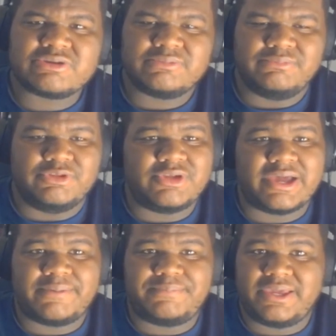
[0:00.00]
but you
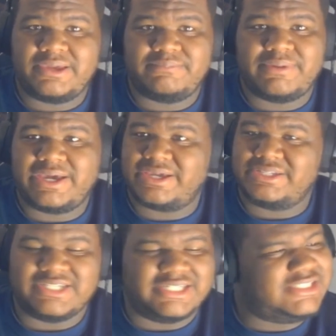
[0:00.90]
gotta pay it
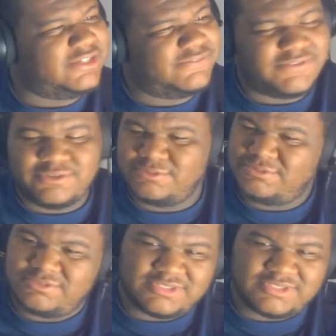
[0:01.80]
back like tenfold,